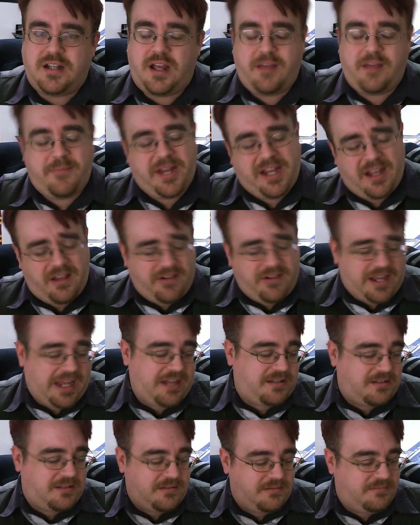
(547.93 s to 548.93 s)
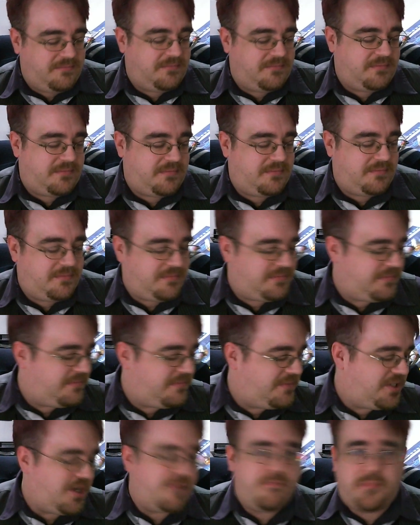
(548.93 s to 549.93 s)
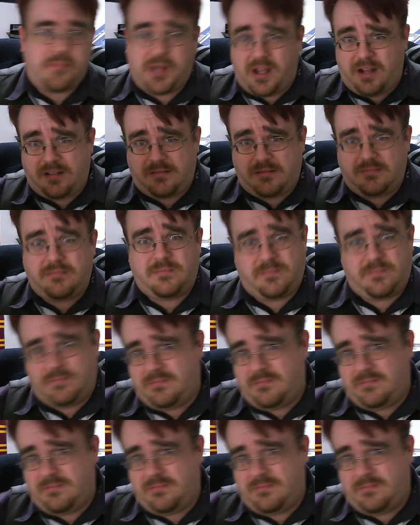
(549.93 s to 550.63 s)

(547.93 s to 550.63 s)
I mean, okay, John Byrne